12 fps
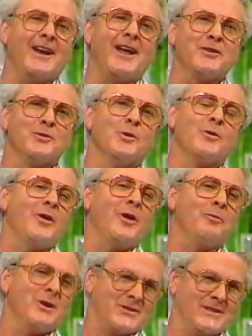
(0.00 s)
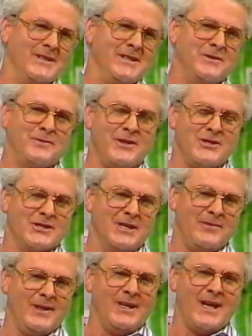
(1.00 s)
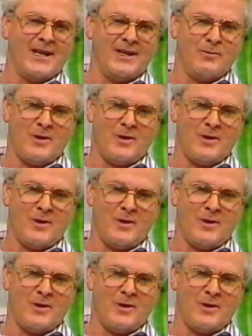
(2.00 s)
underwater and I watch these fish living down there,